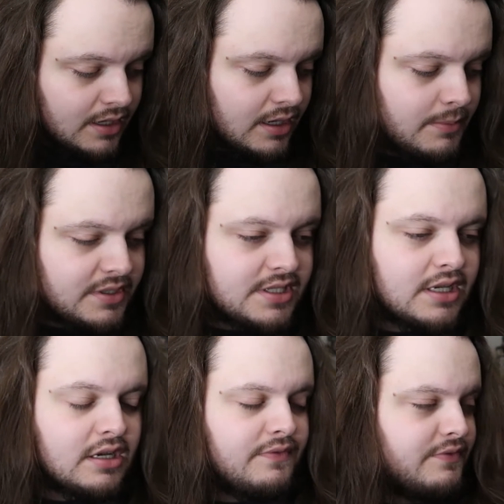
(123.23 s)
Uh, I'm going to
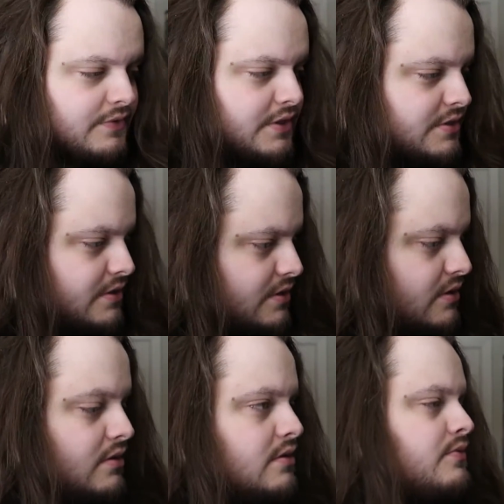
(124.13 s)
take off this
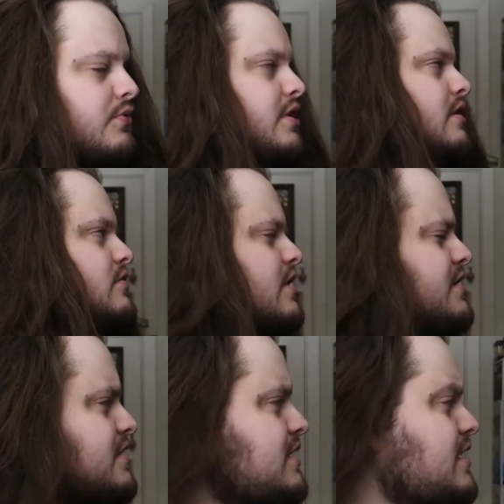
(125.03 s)
freaking
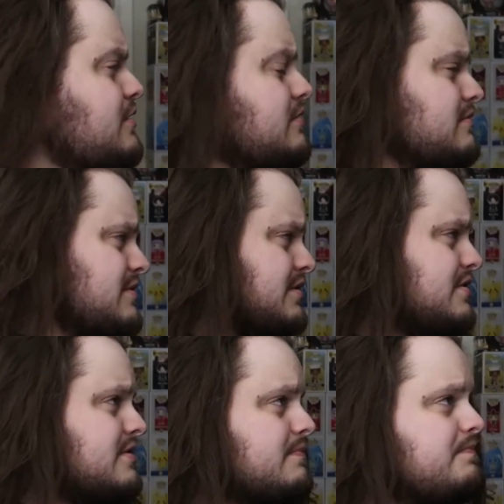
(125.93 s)
dressing gown
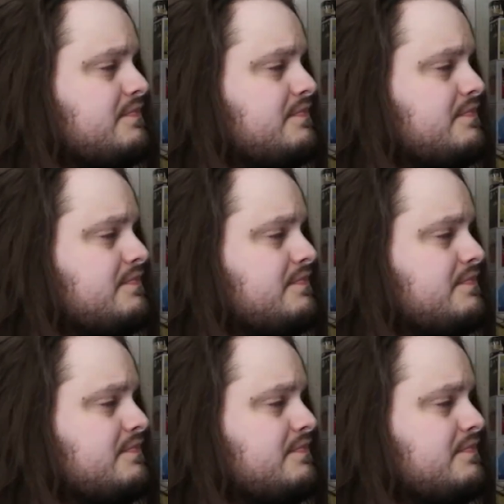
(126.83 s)
because